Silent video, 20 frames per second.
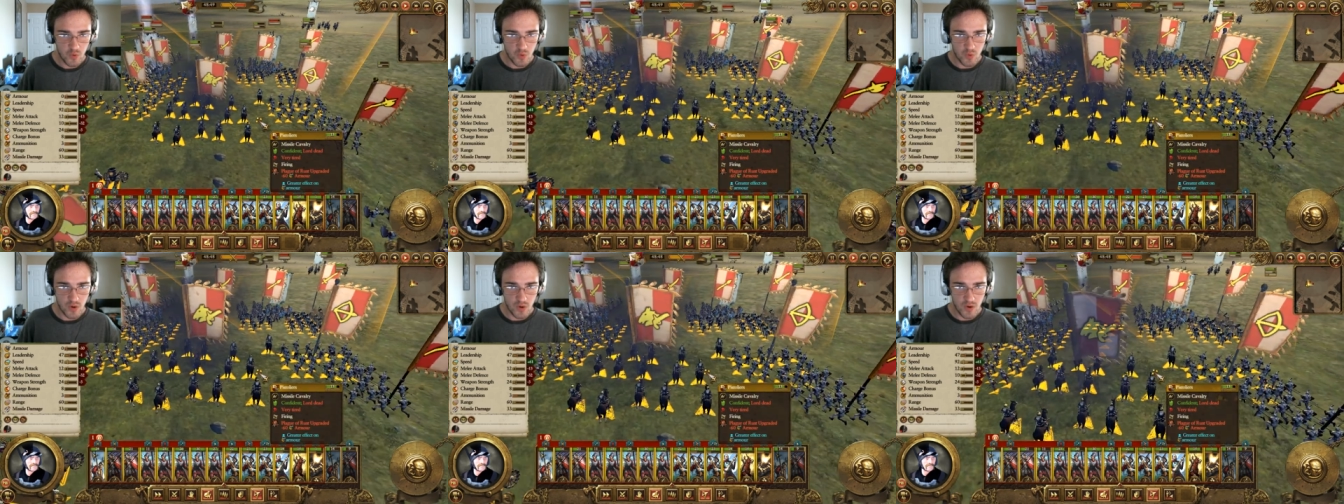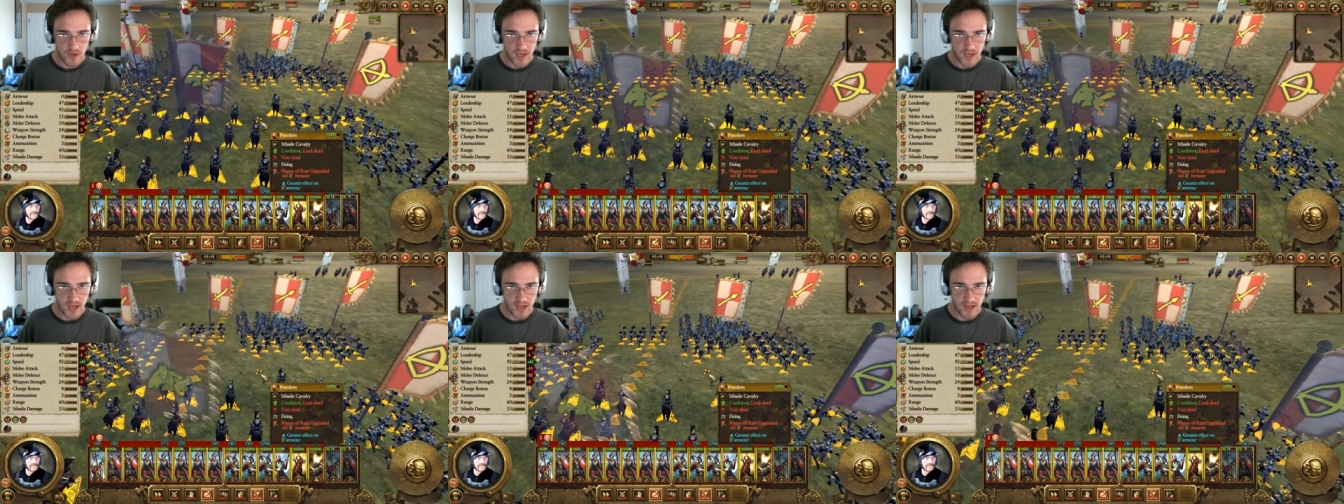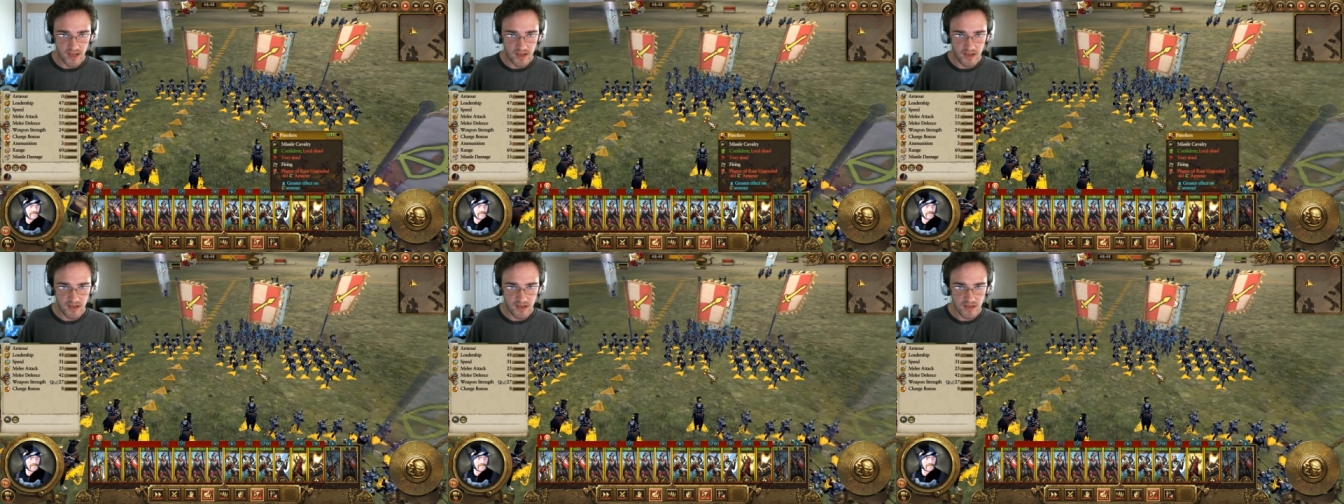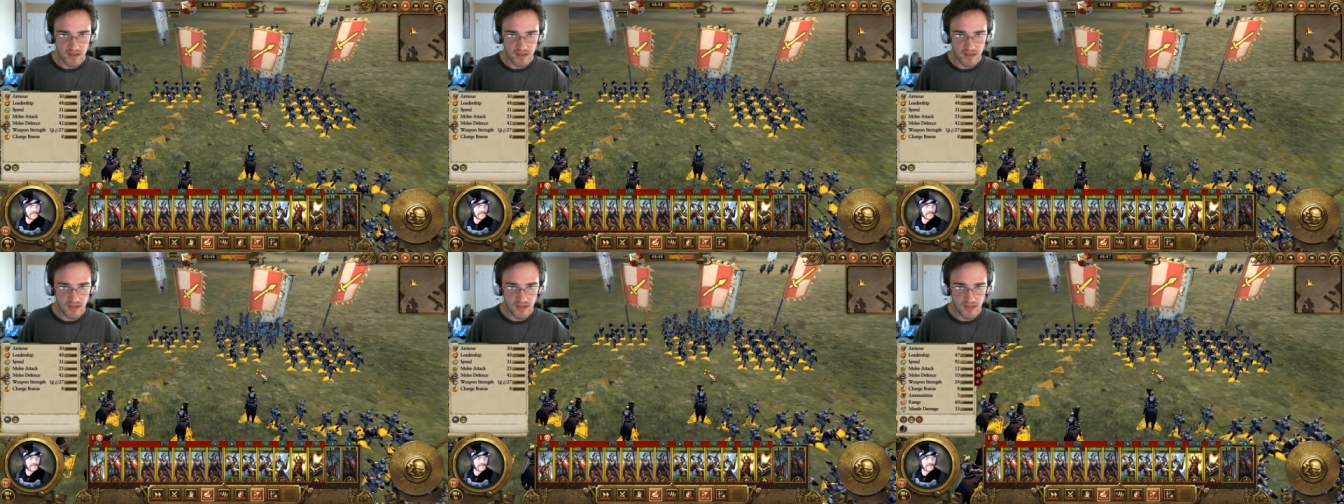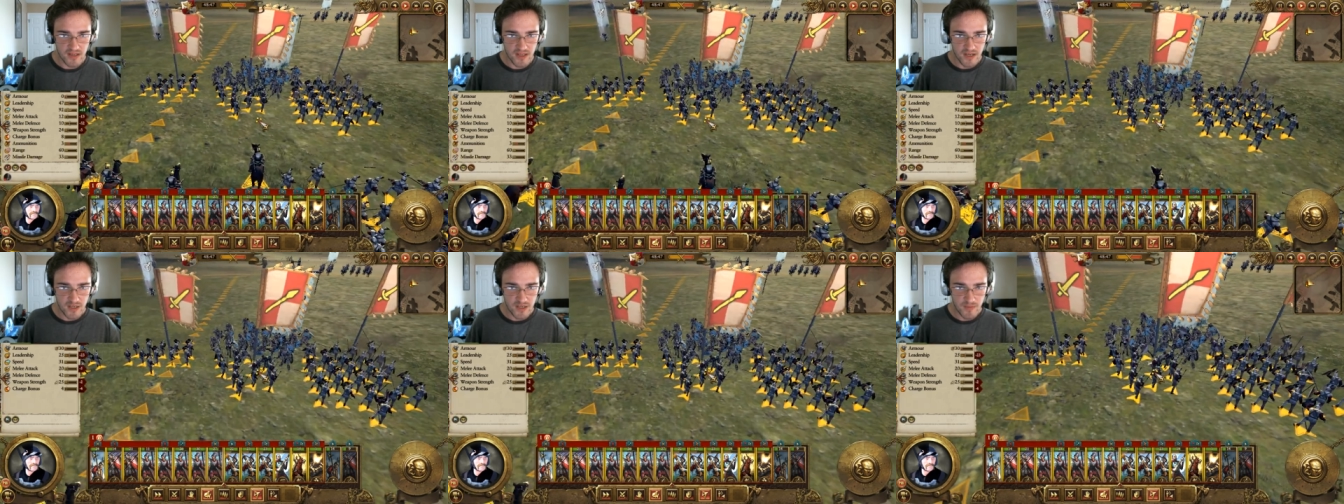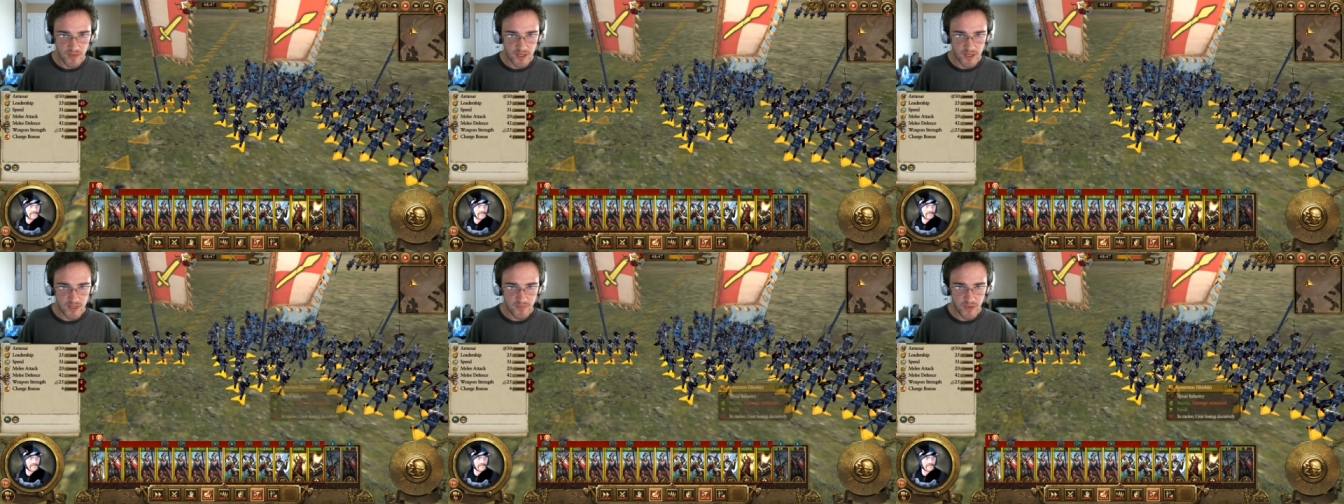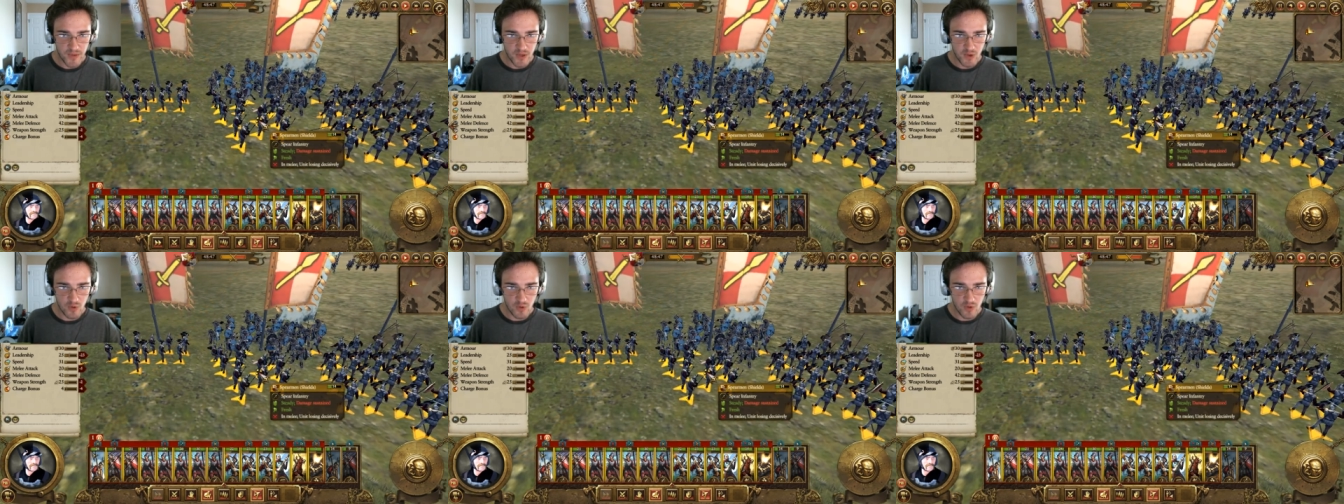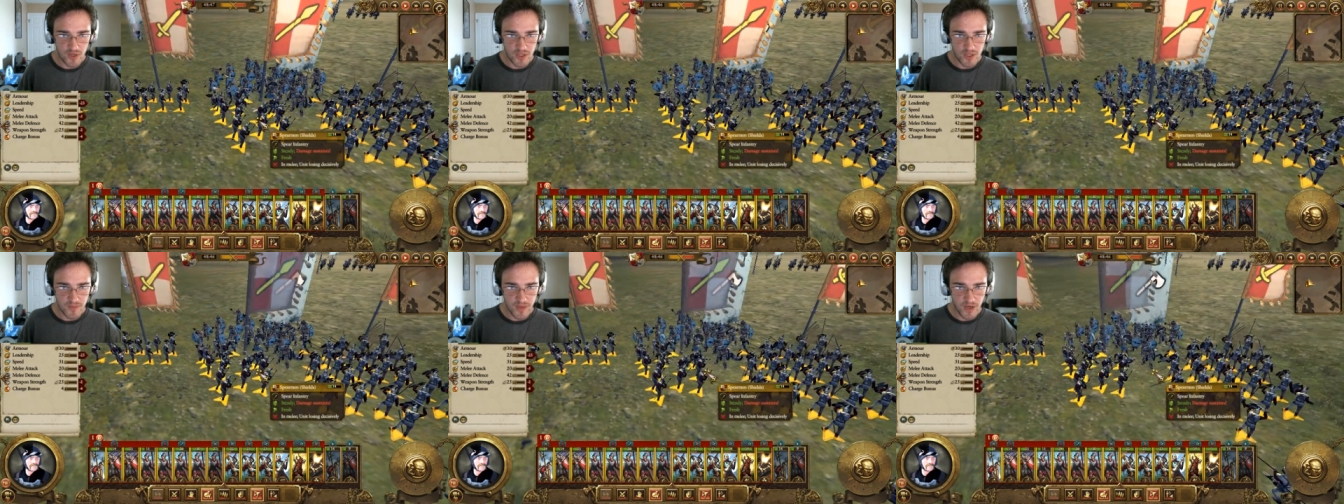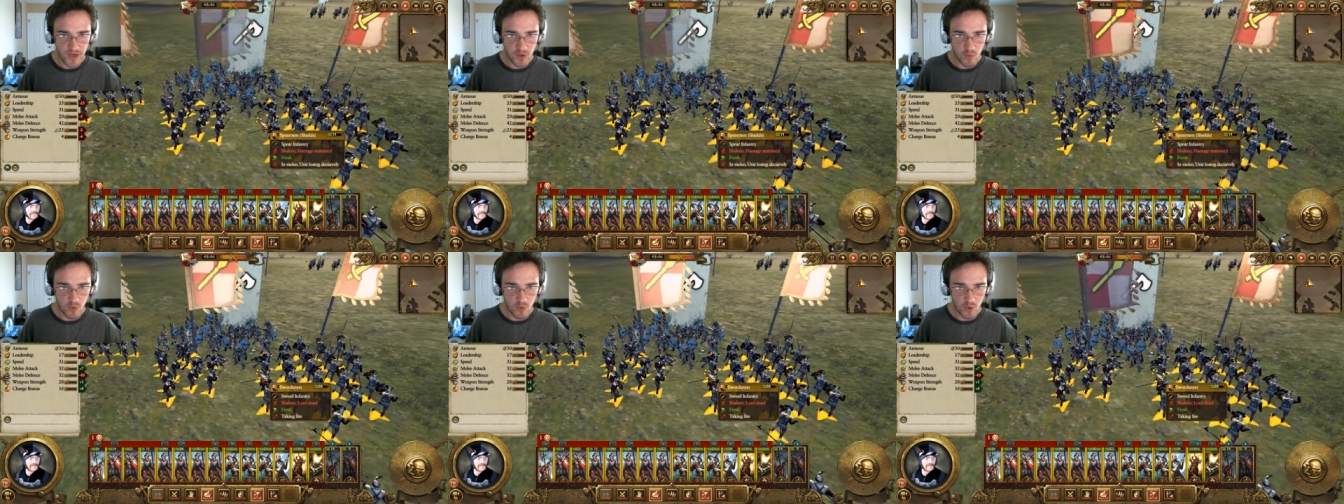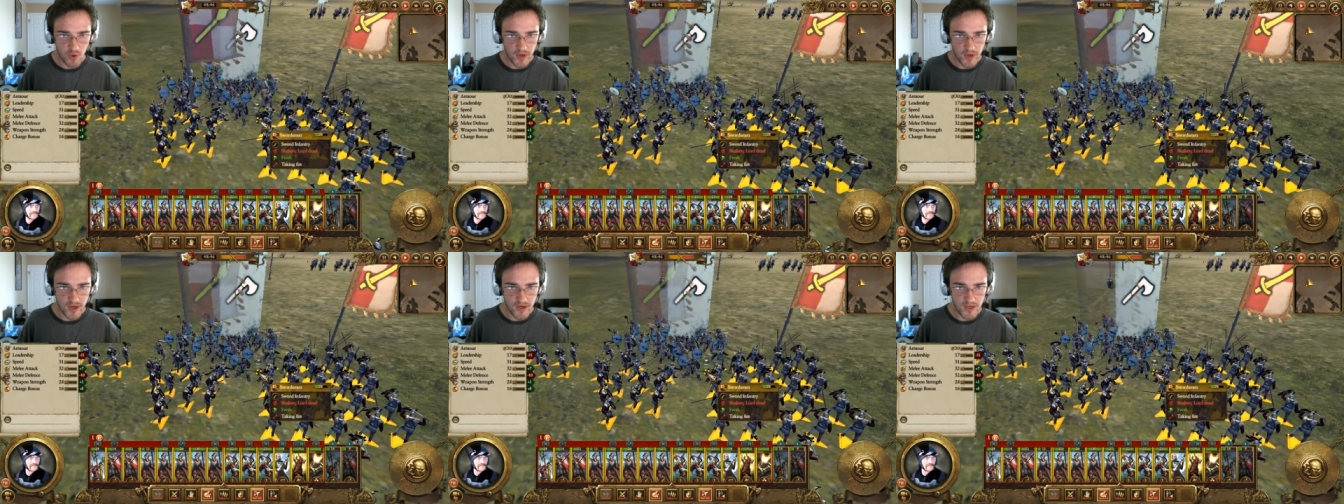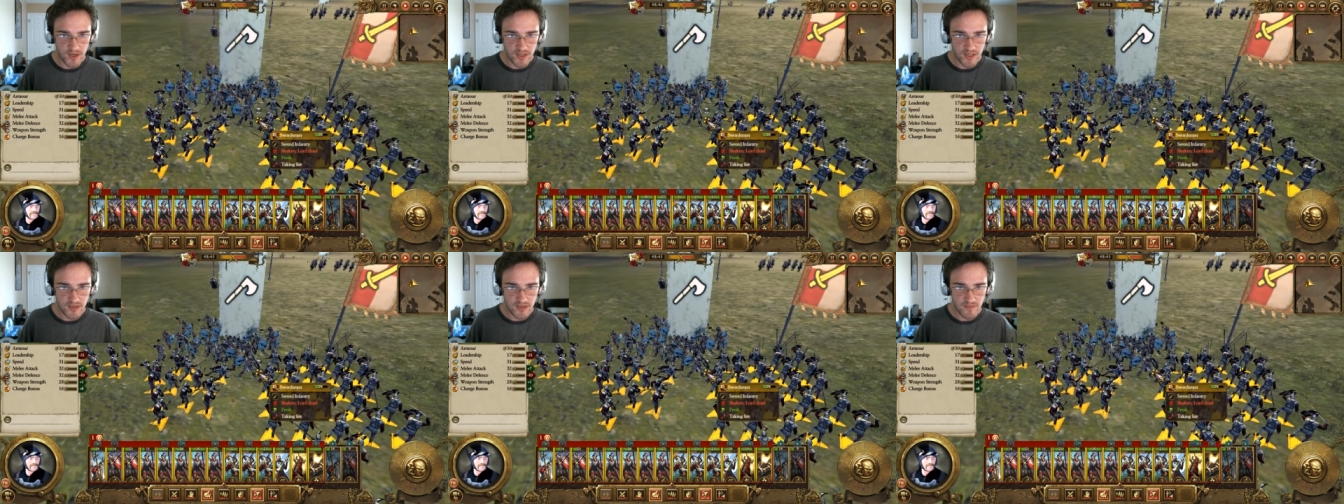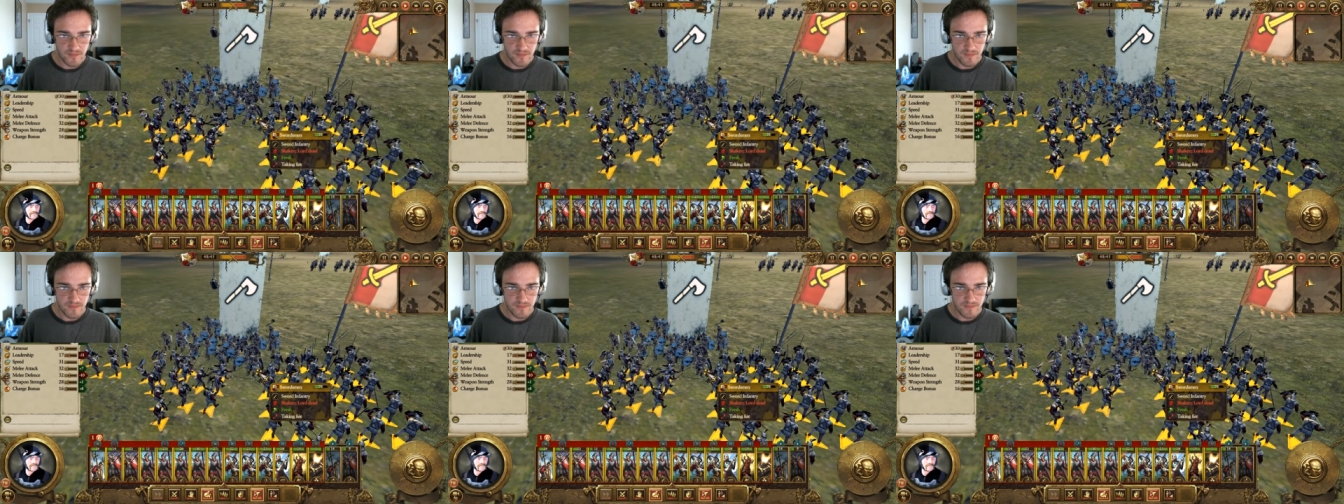Ooh, okay. There's my spear, spear warriors.